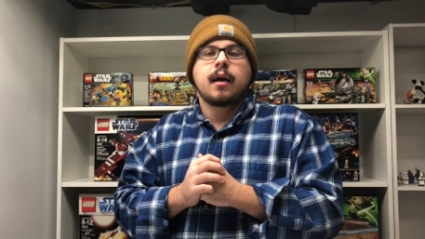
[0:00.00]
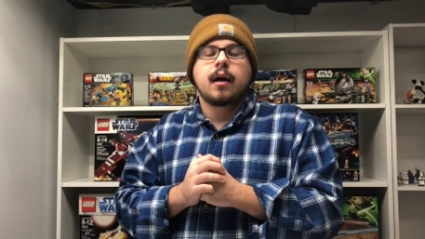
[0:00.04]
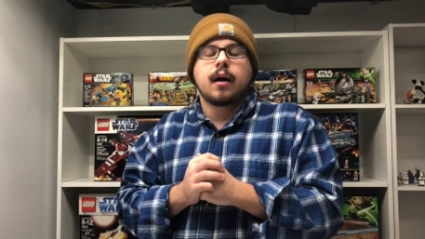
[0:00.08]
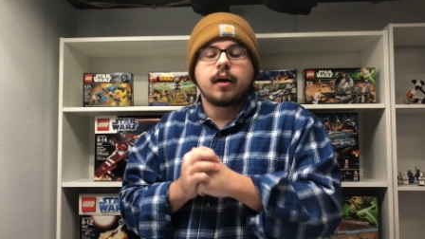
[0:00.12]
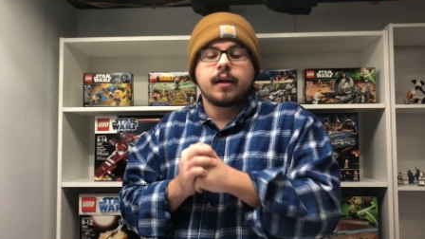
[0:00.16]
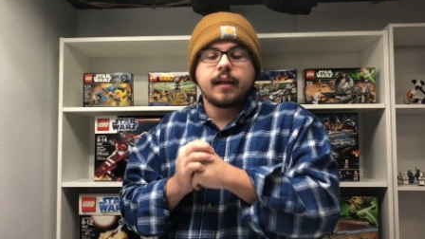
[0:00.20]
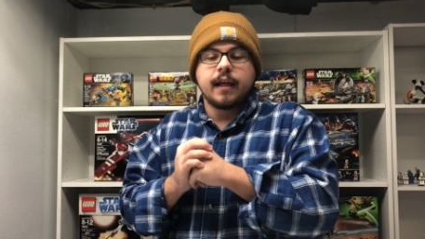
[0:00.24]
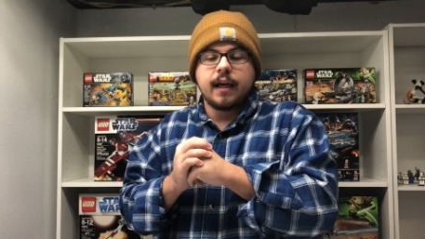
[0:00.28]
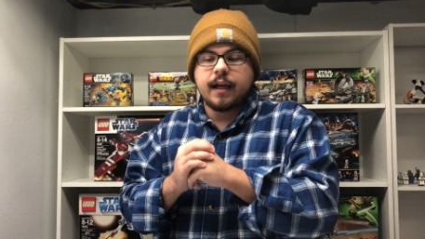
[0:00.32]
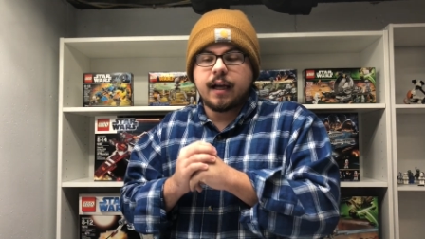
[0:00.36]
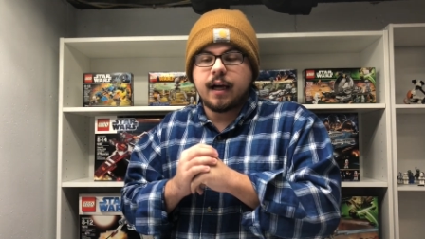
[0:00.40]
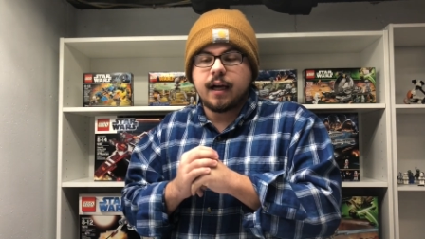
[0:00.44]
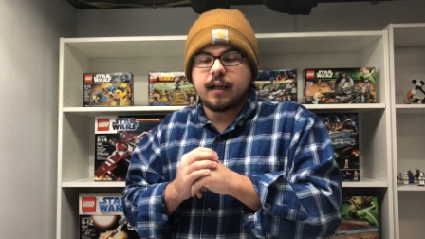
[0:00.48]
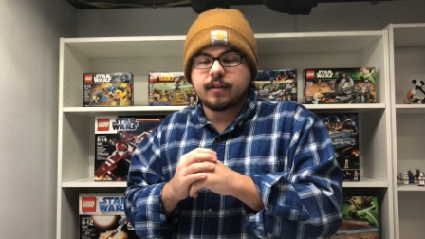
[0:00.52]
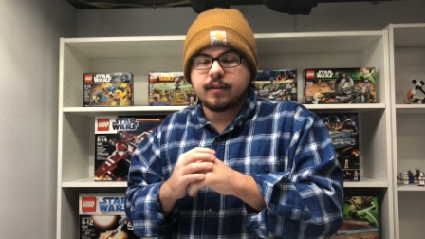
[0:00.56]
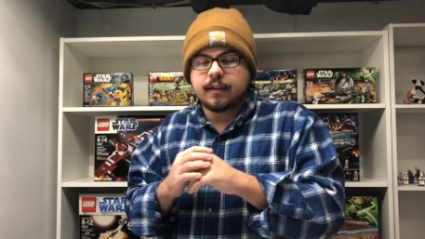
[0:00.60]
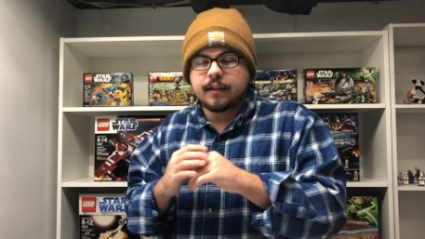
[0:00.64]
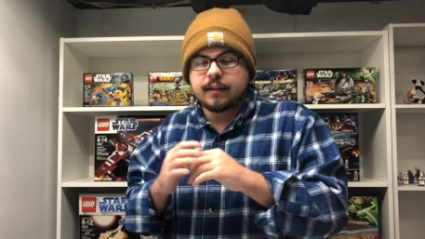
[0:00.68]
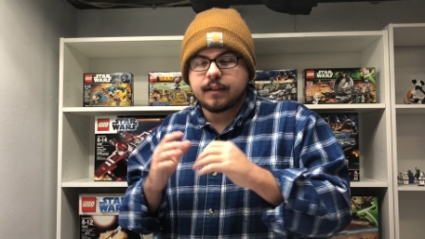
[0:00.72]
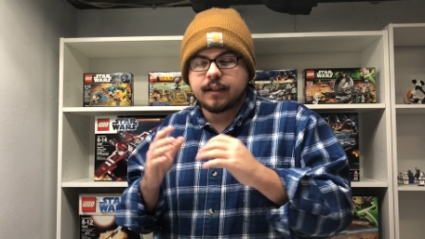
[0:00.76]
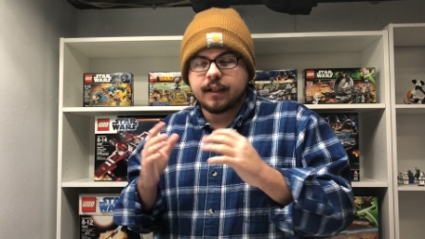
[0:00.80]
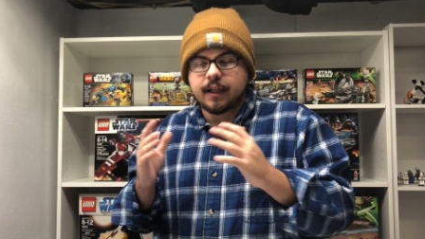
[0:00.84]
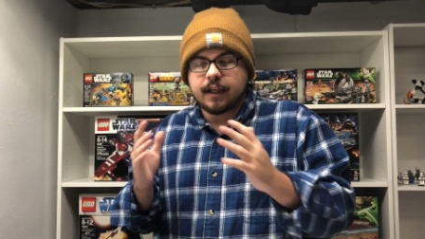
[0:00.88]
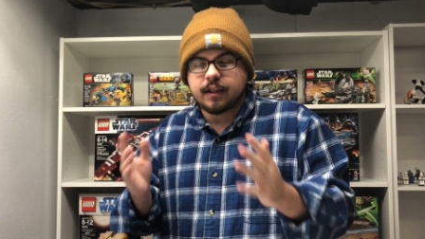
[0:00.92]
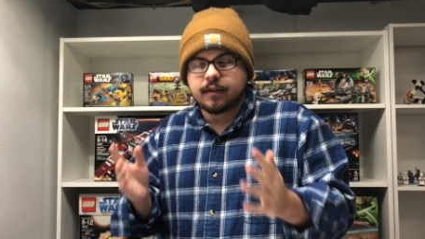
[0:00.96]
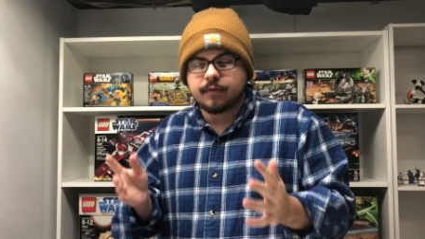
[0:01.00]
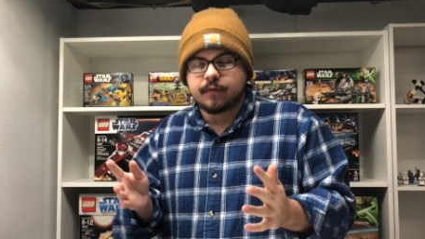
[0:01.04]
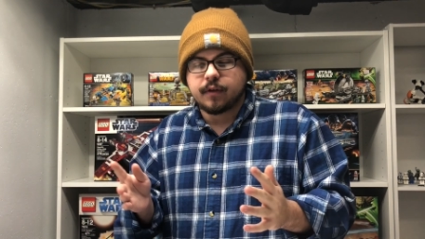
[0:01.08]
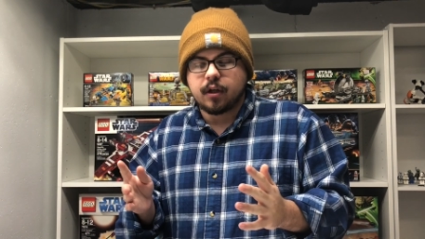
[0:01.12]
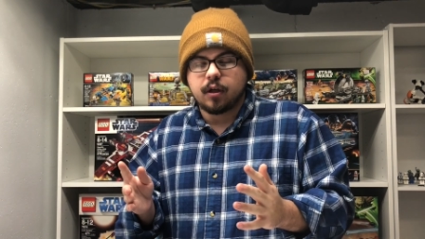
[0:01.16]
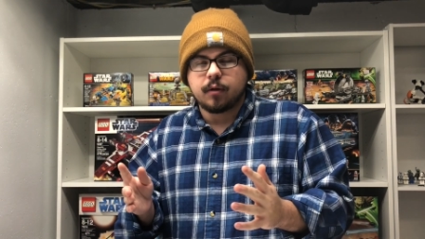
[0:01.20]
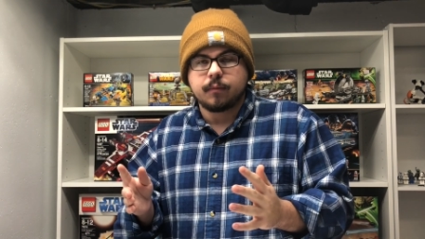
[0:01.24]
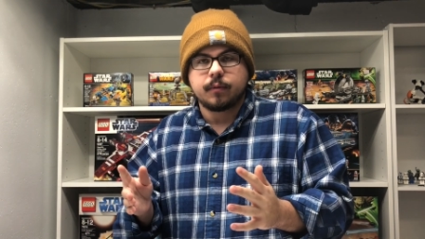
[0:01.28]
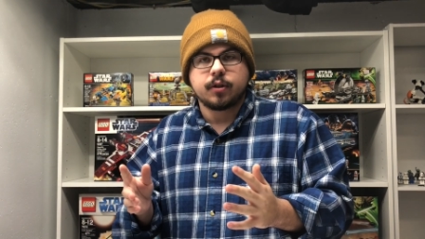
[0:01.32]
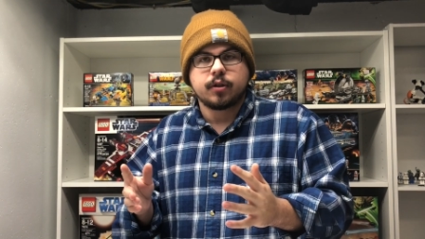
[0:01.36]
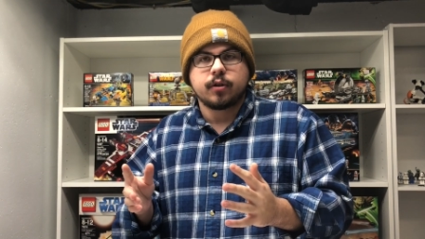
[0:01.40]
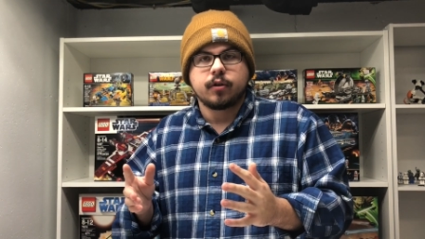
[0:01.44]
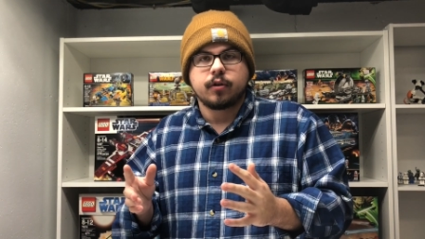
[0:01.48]
uh, yeah guys, in today's
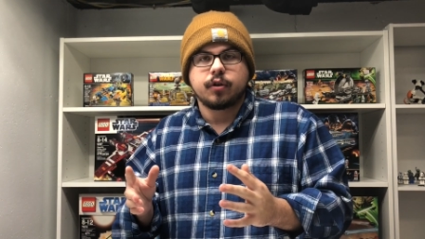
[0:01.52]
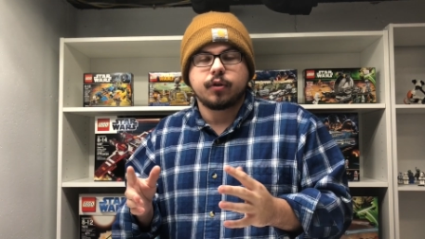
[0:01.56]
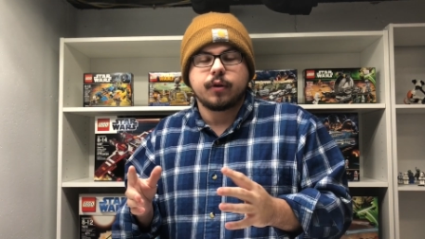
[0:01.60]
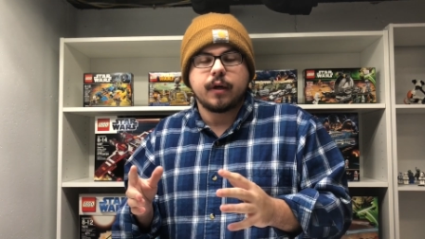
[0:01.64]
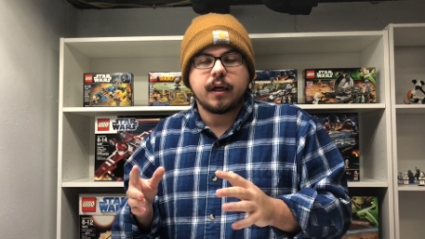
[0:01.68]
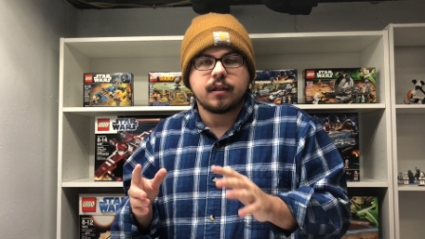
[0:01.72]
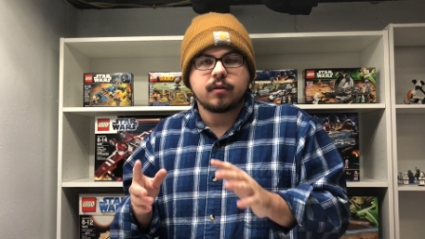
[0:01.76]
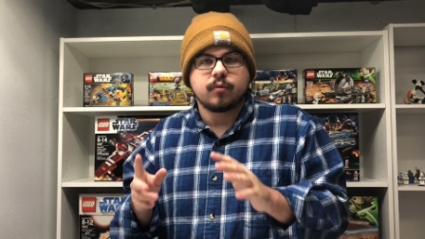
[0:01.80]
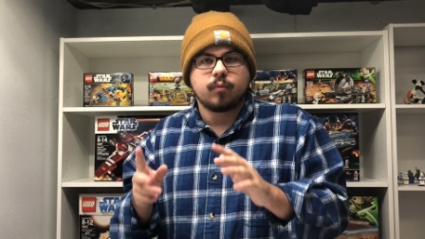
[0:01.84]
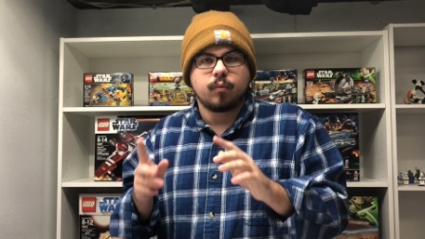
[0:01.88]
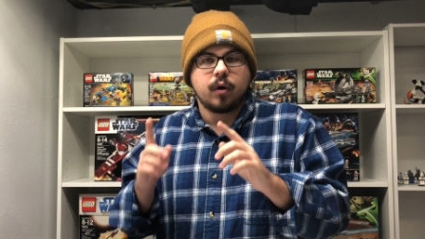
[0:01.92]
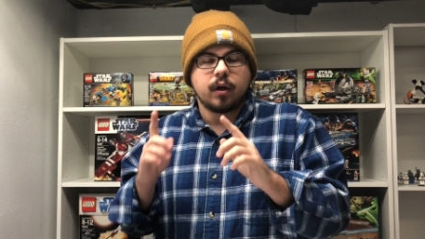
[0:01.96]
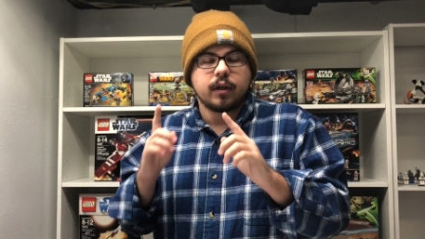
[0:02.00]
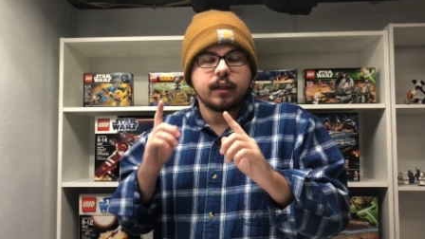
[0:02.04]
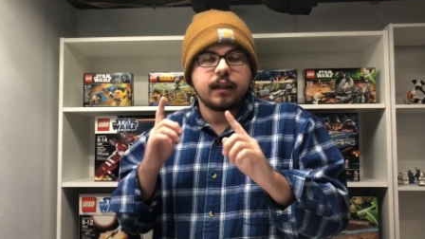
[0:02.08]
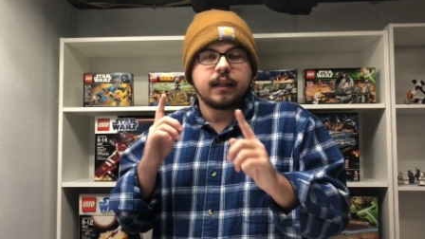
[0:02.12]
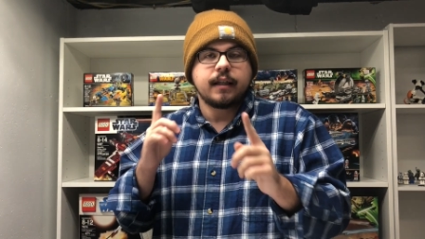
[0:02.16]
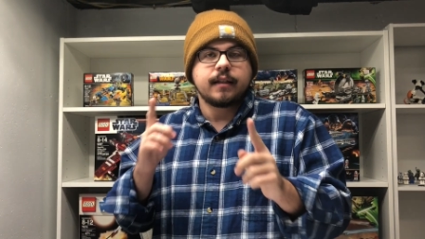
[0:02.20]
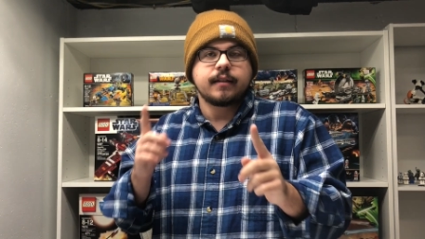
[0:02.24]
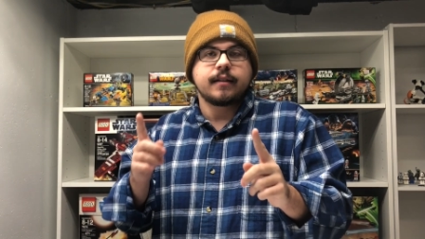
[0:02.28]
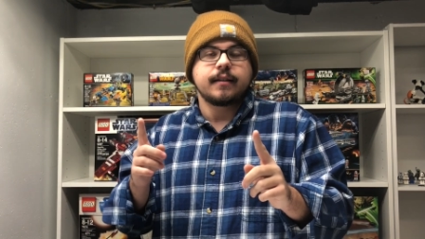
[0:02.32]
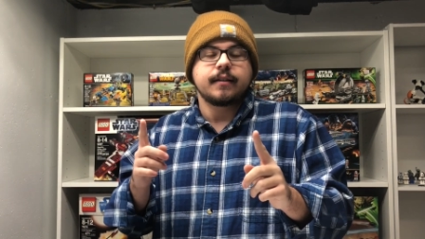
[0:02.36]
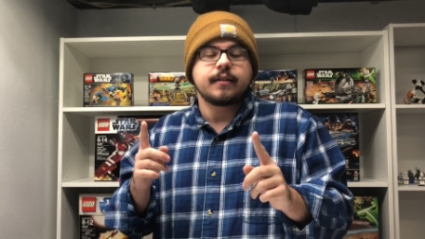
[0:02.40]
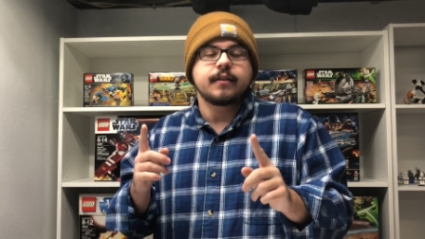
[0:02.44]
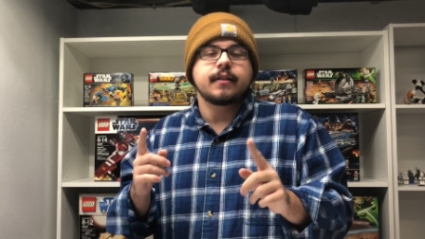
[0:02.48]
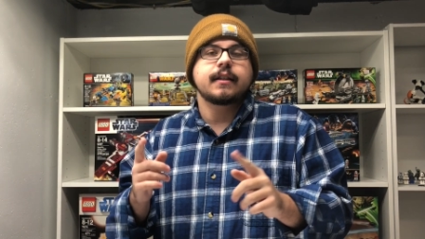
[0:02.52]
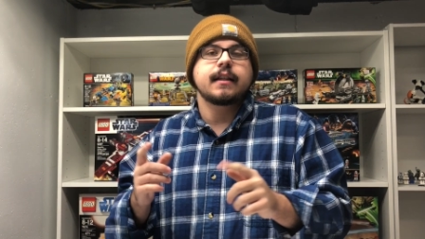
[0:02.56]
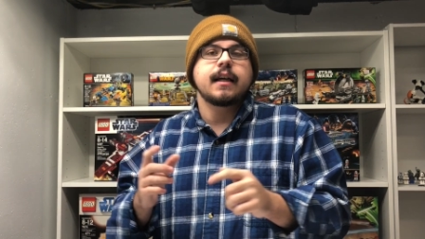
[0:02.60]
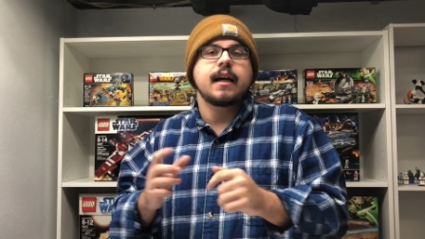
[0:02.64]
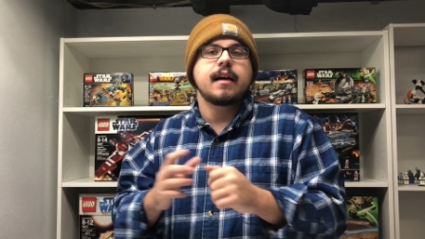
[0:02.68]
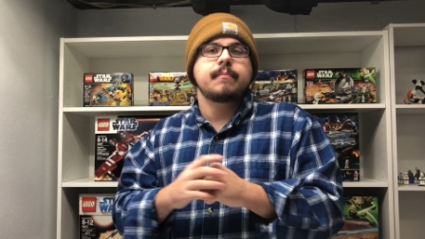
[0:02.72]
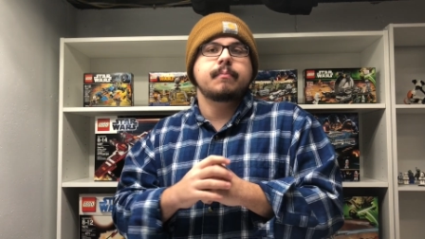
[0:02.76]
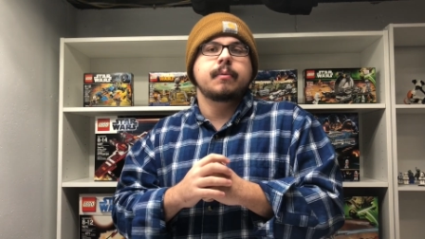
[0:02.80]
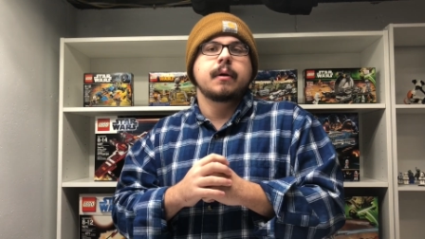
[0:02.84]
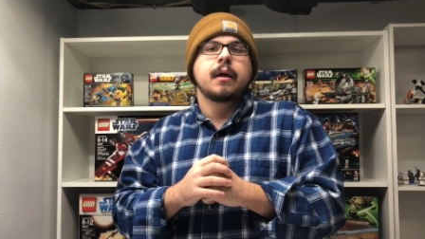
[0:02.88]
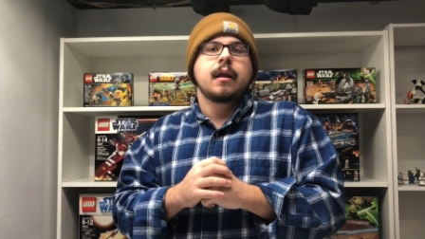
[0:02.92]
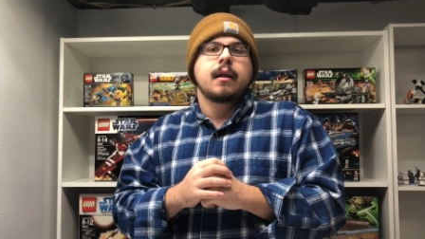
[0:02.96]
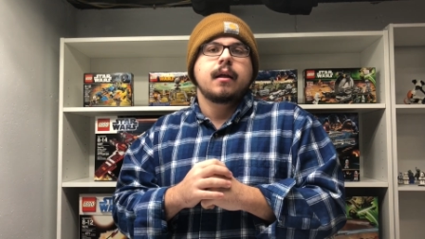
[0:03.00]
video I'll be showing you guys one easy
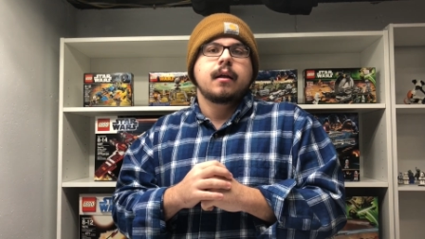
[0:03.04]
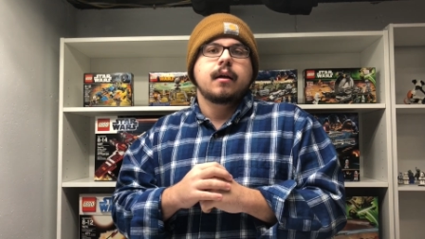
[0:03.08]
step,